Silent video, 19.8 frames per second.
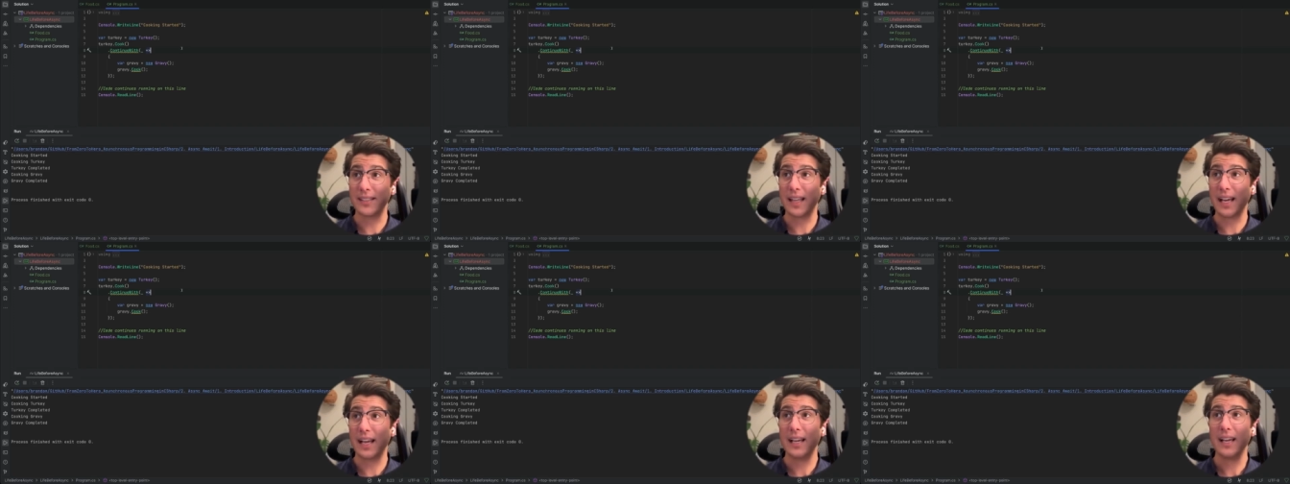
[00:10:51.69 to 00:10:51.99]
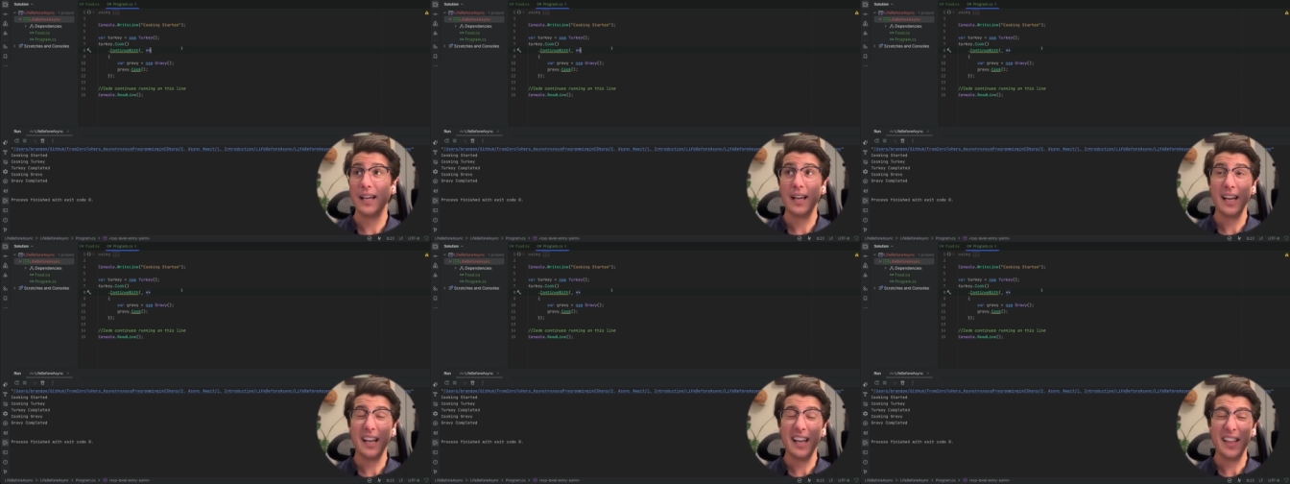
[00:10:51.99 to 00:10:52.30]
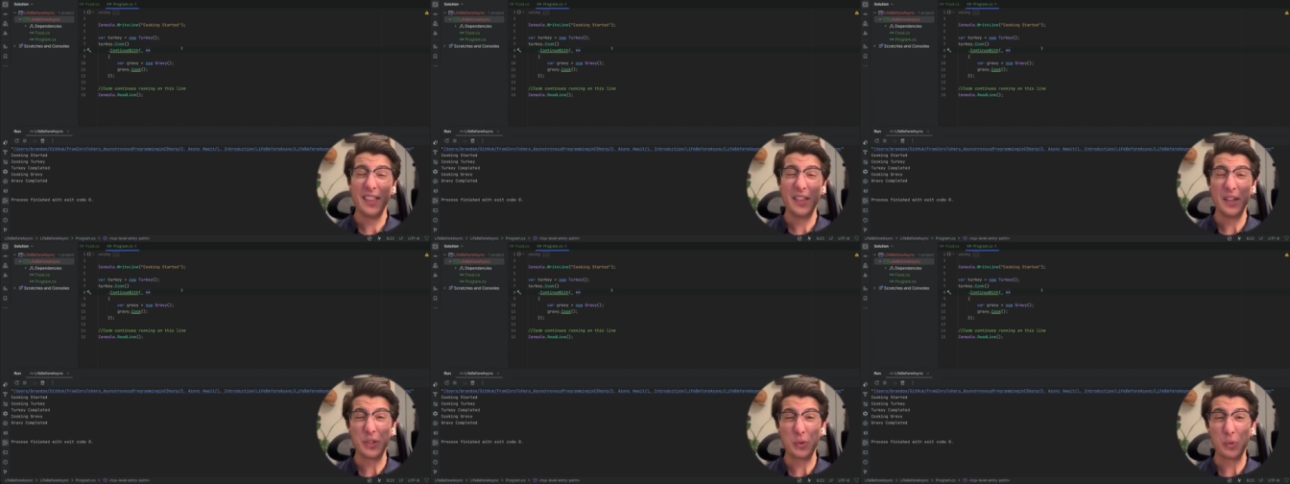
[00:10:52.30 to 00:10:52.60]
that
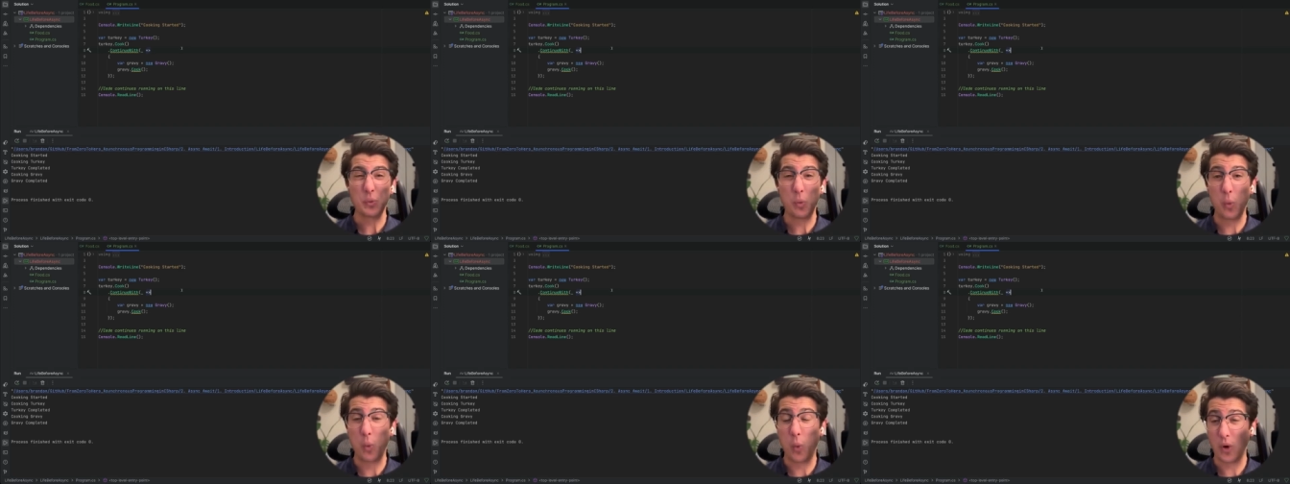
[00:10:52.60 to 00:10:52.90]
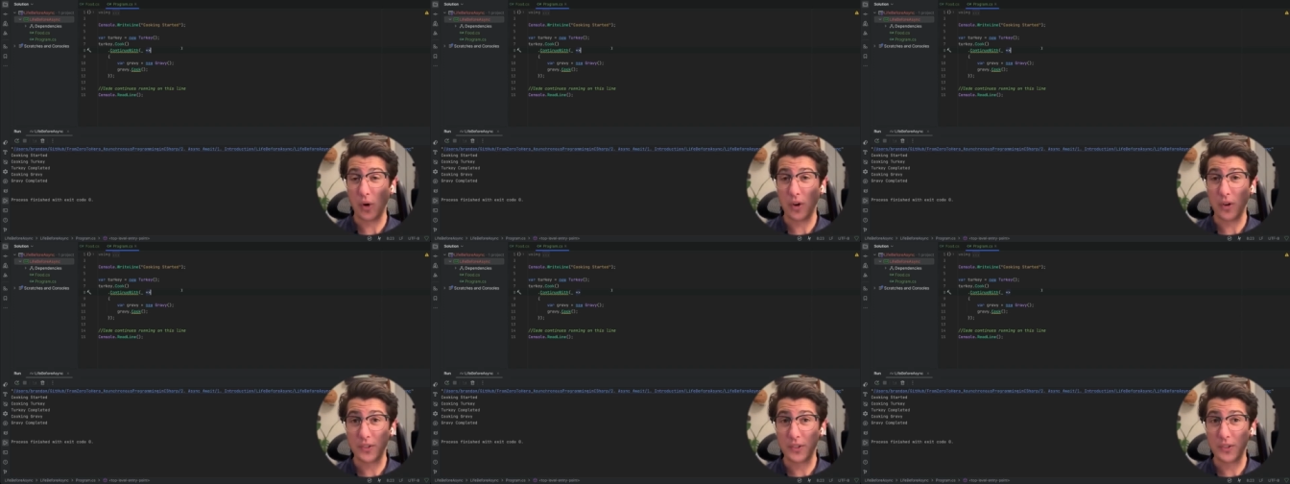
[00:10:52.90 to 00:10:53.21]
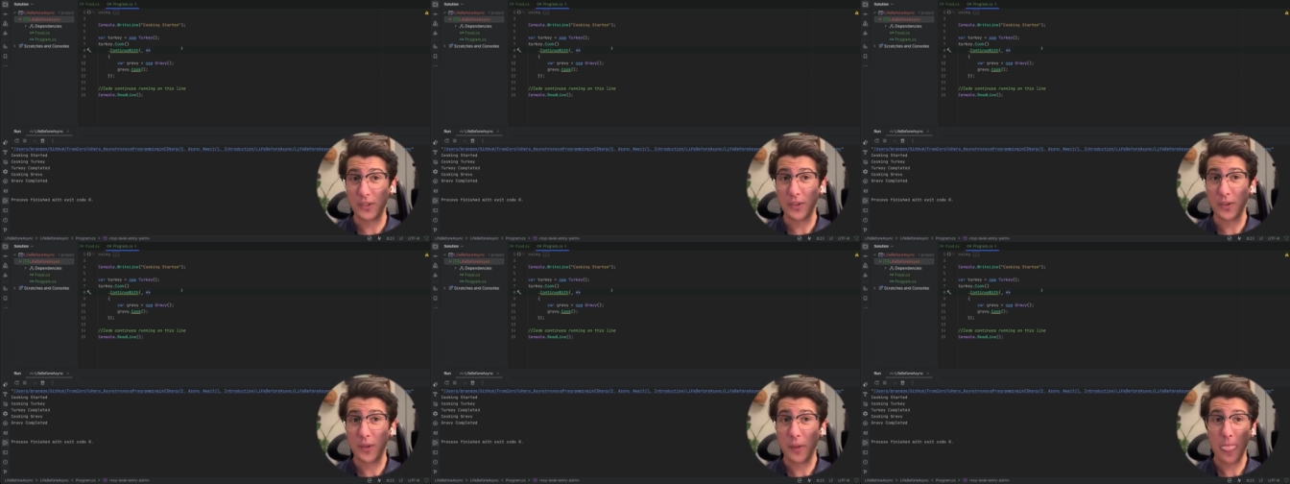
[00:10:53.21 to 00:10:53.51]
this
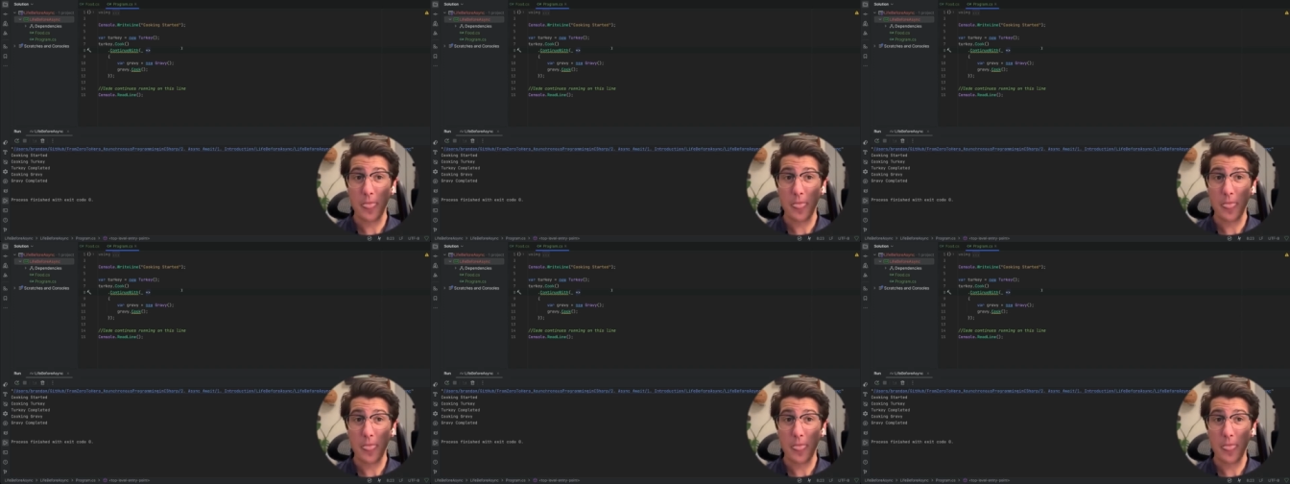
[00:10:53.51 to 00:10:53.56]
works,